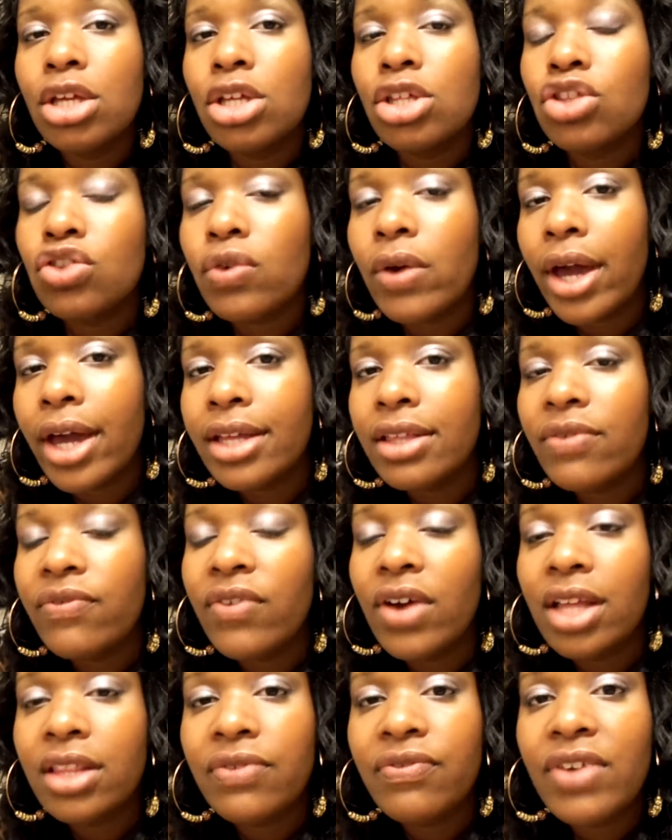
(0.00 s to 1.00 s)
trying to
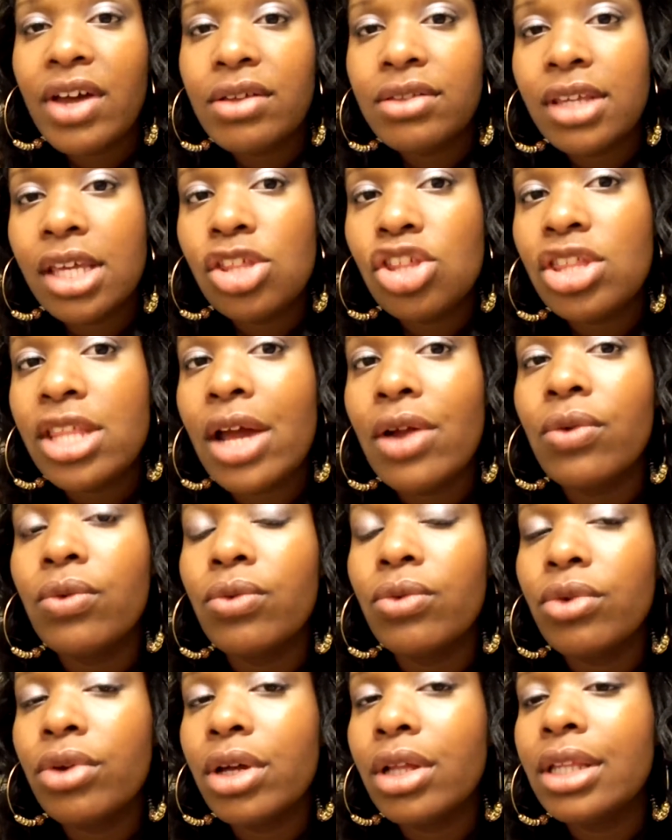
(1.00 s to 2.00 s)
find a foundation that
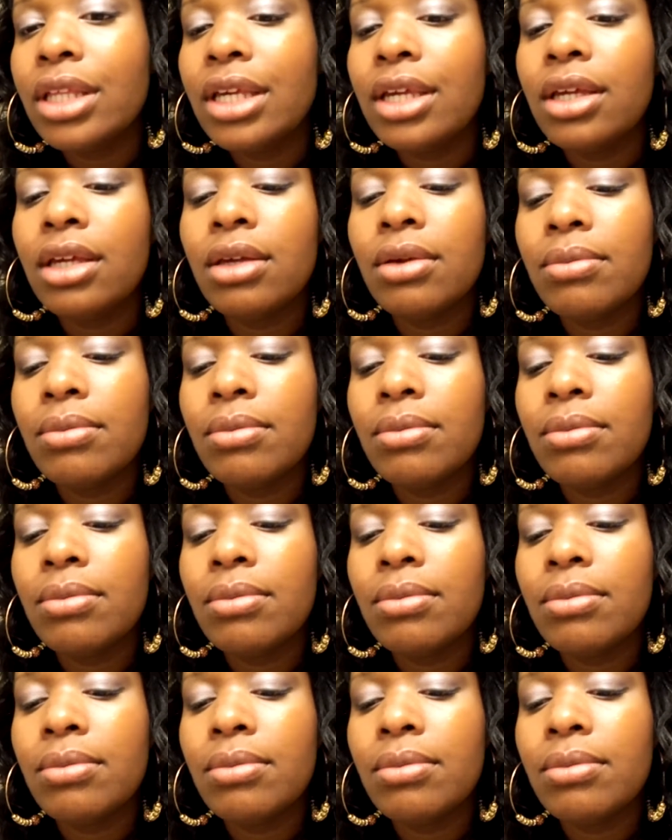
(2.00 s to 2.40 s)
really